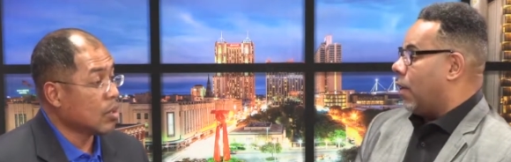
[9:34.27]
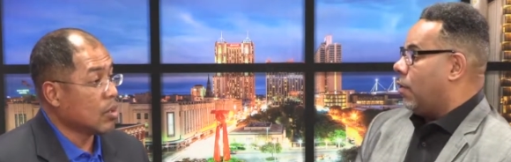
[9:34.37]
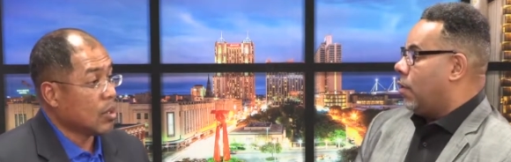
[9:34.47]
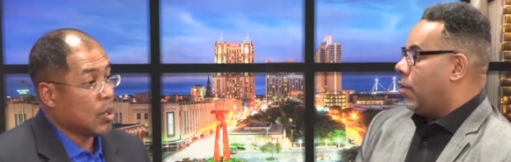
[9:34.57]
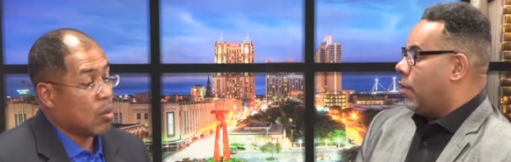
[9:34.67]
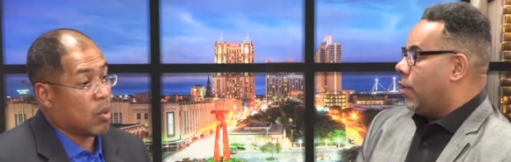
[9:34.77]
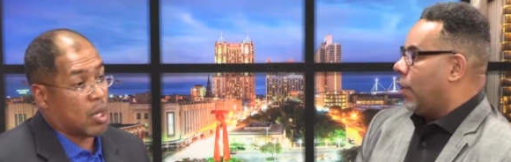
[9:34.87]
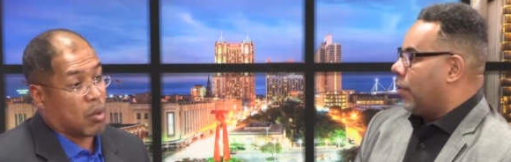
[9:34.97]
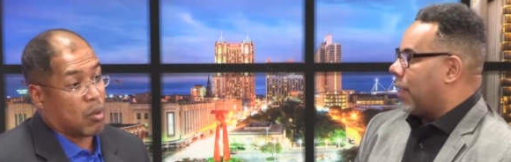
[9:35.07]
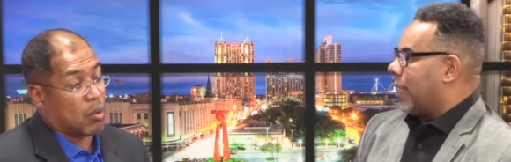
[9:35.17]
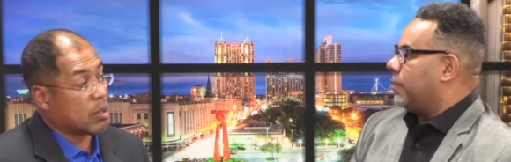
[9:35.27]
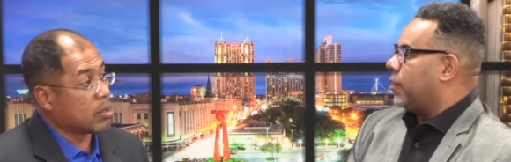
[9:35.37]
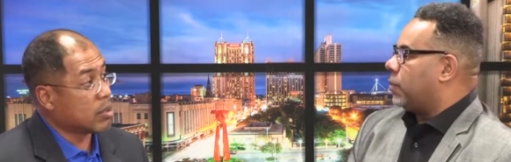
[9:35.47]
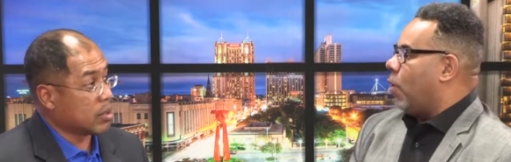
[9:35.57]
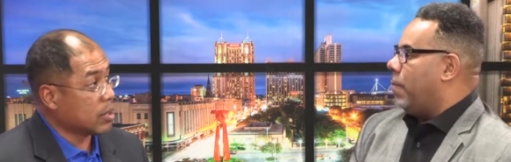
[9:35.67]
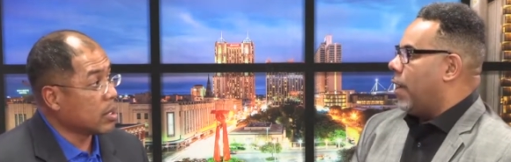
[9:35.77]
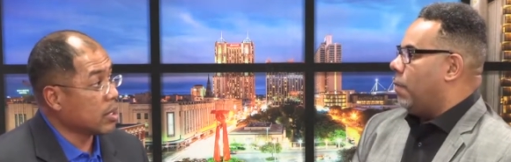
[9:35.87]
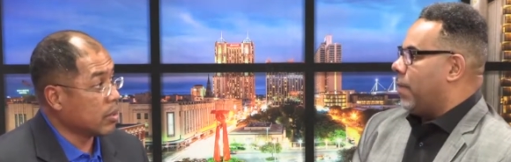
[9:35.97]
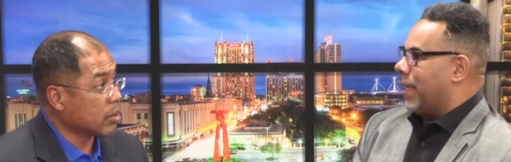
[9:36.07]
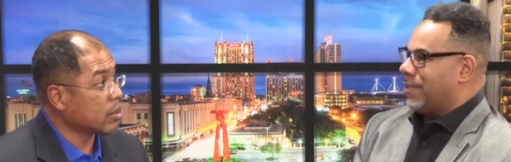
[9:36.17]
Speaker 1: All right. Well, you know, to keep this
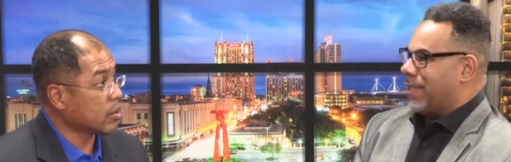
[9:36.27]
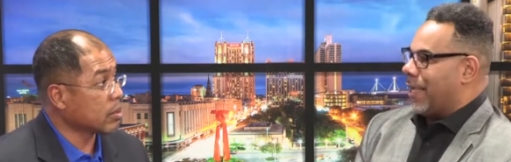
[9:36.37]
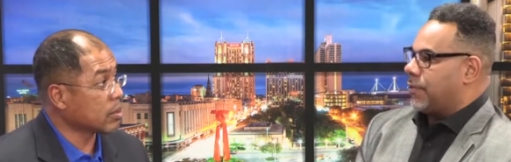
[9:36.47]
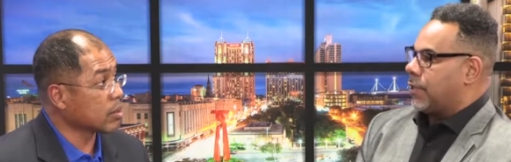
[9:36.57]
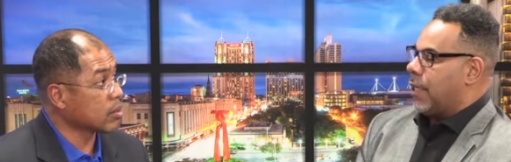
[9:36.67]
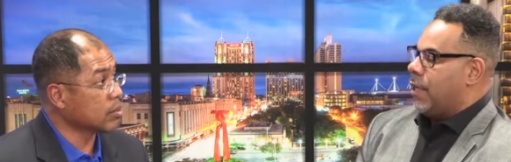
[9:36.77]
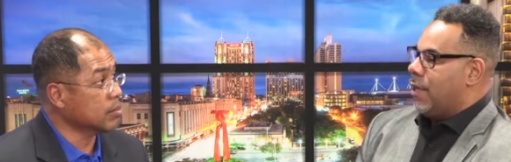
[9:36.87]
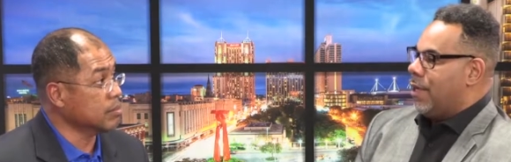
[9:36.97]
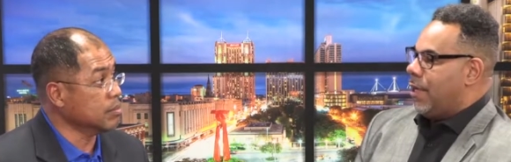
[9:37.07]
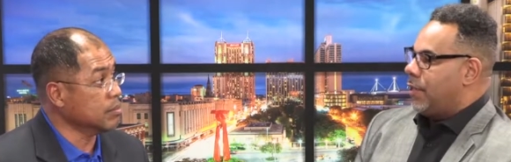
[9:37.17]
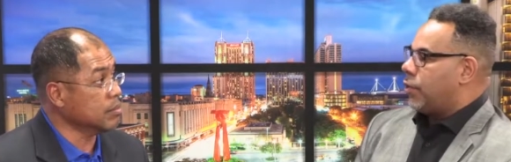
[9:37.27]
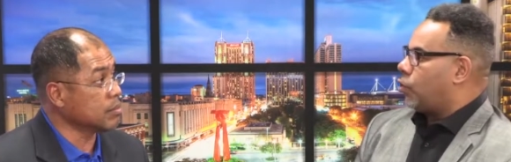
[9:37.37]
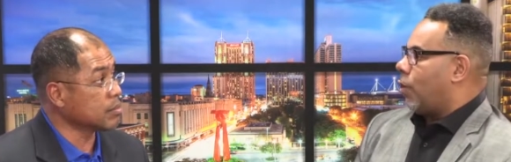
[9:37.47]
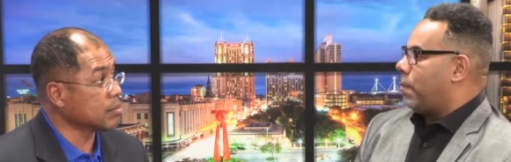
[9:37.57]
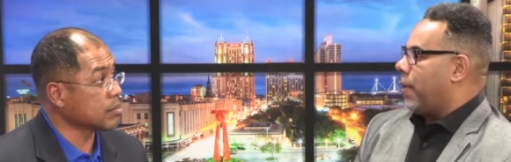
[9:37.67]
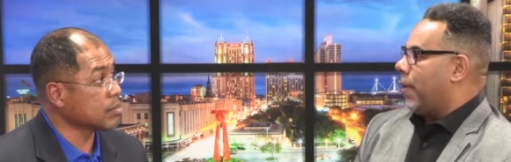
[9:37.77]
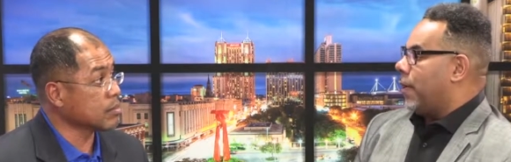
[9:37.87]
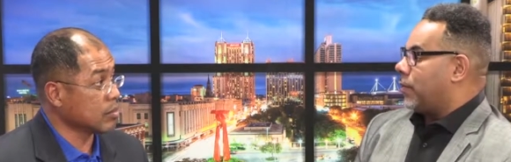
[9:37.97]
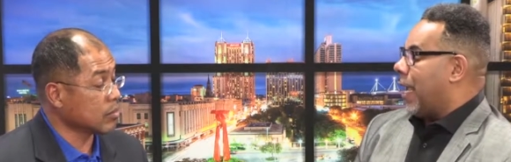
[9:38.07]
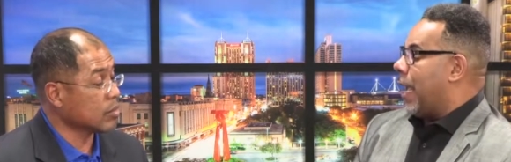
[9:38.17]
momentum, because like I said, it's a short
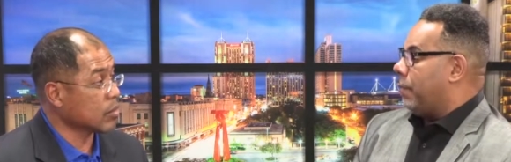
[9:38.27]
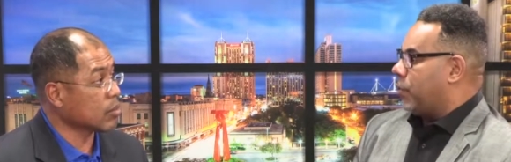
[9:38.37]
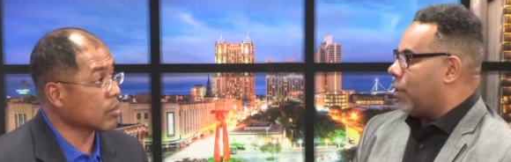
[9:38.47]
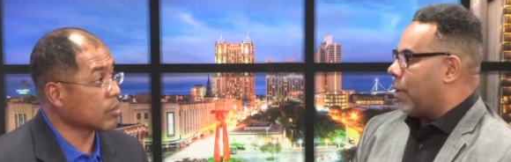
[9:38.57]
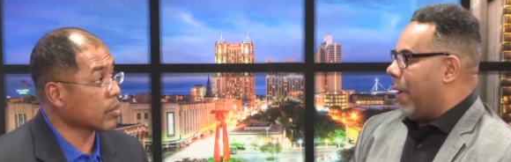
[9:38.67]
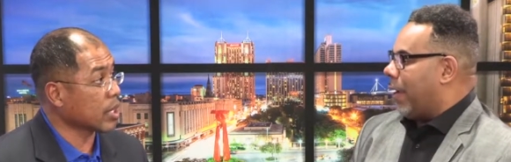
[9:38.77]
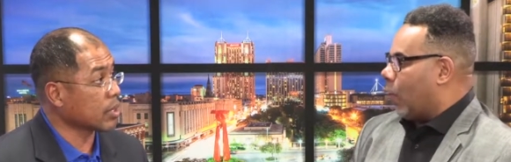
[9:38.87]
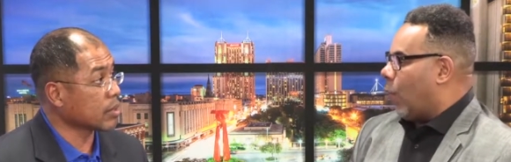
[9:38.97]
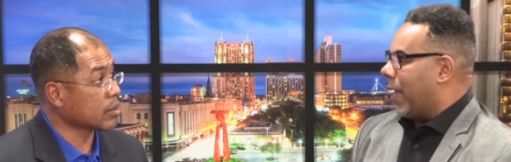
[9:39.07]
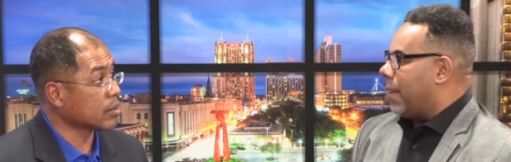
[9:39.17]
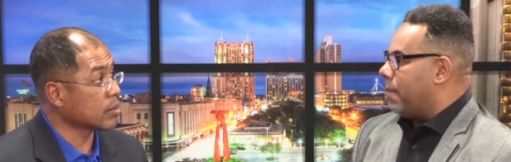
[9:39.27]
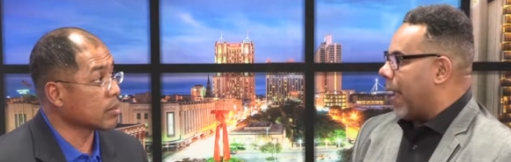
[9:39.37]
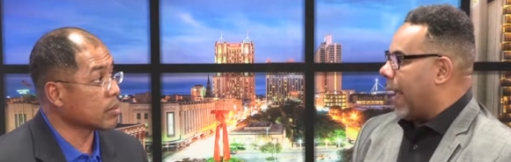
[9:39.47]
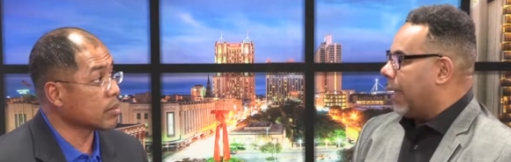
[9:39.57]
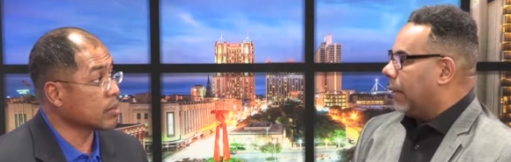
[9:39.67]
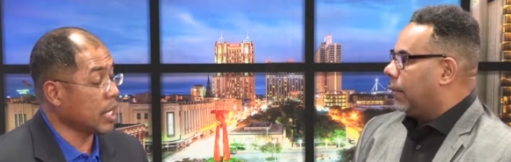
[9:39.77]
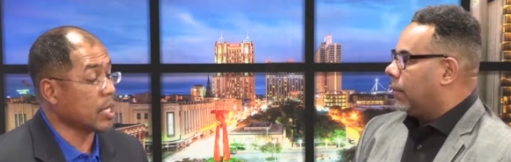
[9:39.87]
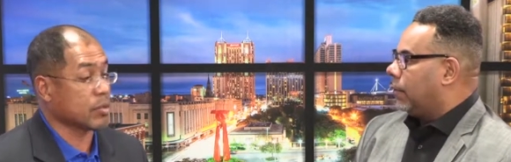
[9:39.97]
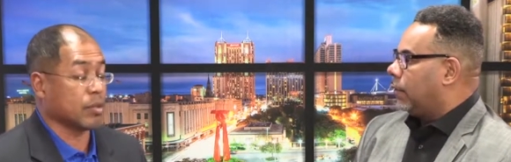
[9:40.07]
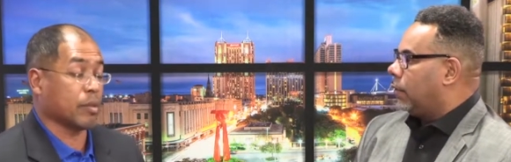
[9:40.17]
period of time, but you can make right. a quick impact.
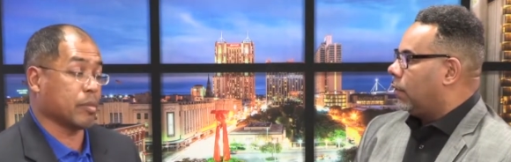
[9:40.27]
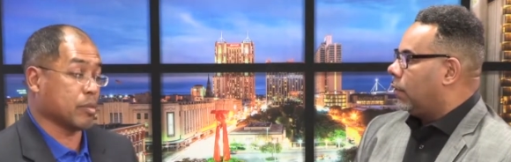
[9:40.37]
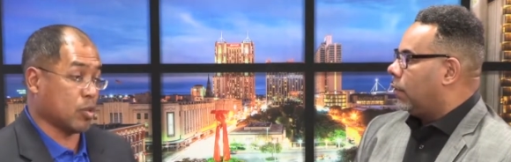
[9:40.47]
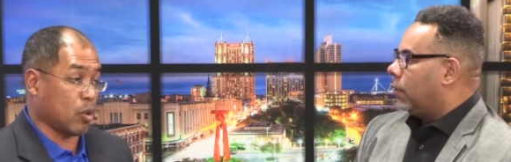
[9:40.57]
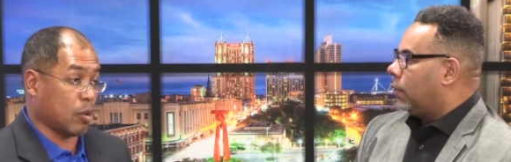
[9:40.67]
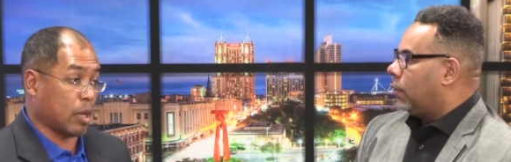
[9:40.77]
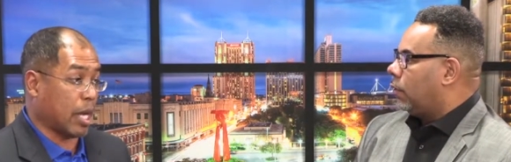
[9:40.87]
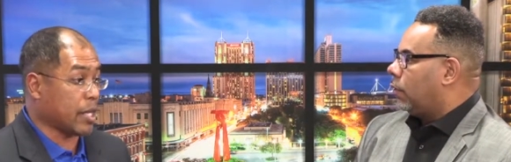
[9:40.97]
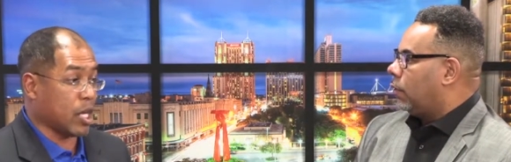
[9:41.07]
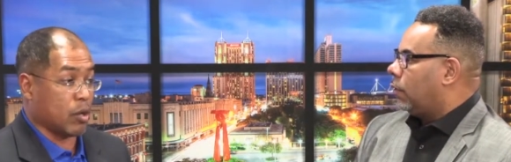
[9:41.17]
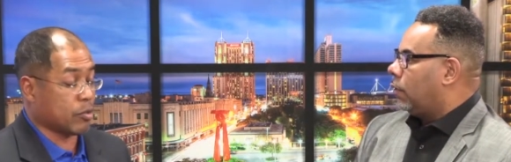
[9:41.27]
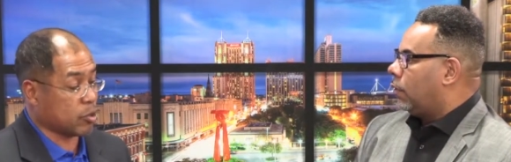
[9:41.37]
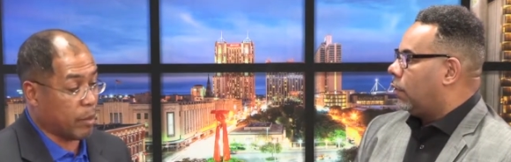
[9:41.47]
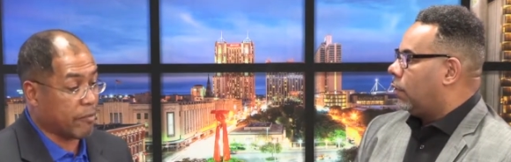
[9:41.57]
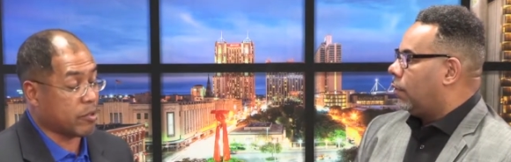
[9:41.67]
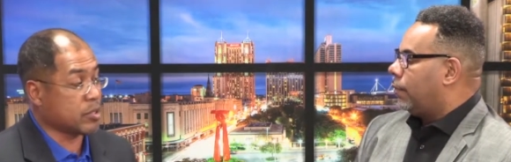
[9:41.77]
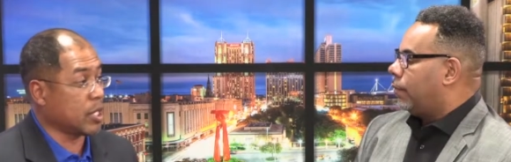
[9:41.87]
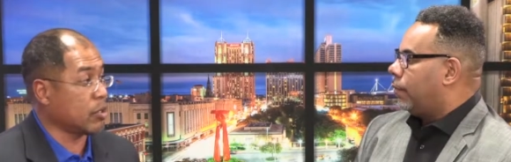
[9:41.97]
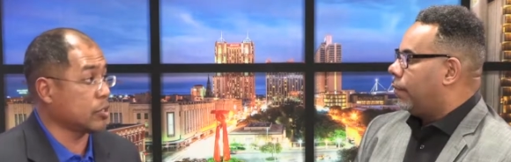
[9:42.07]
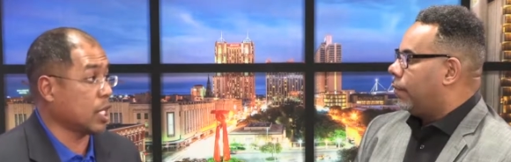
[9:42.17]
Speaker 2: Yes. Uh, so I carry. So my first
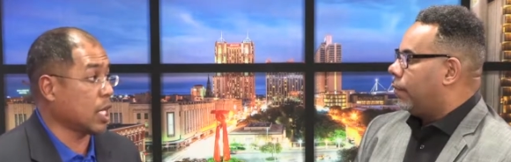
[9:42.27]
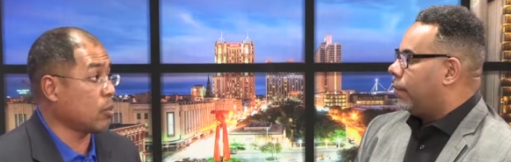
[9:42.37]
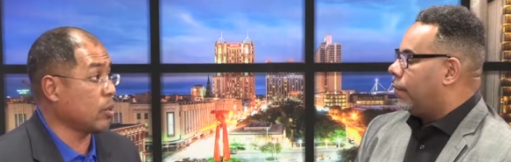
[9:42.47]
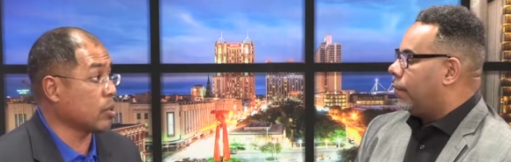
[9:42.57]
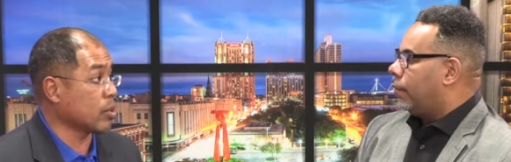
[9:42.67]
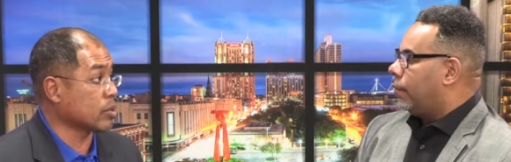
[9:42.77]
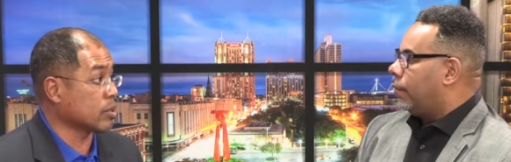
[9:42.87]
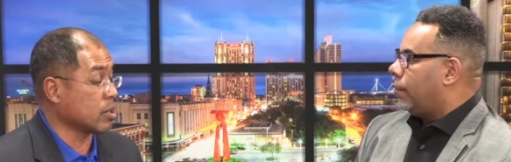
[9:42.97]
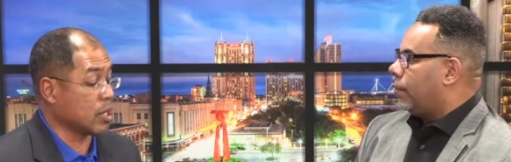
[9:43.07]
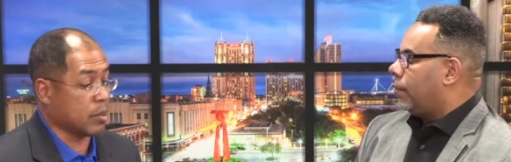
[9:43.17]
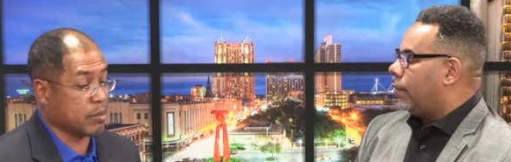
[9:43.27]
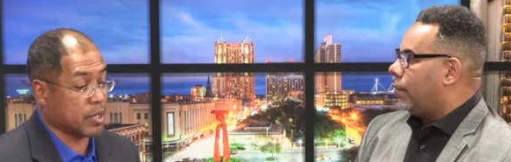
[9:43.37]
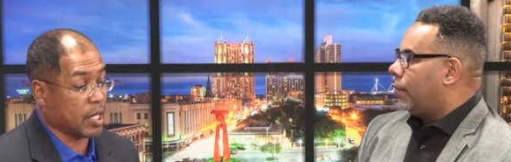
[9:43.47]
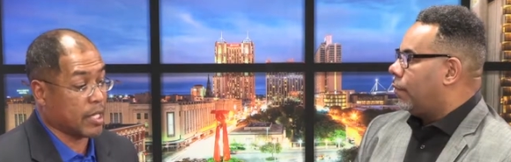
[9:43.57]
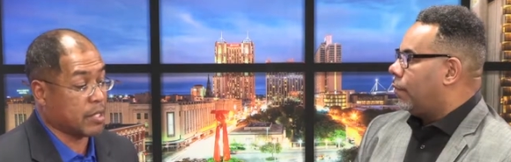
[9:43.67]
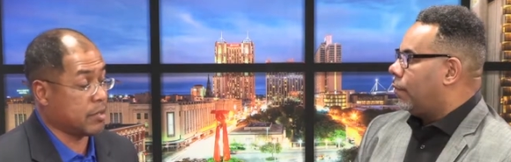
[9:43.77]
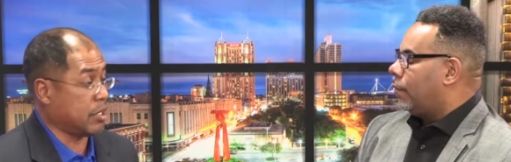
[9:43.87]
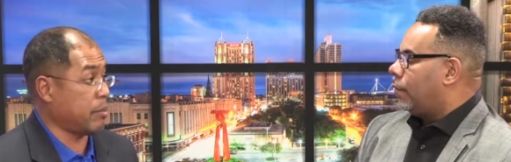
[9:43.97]
day on the job, we were um, selecting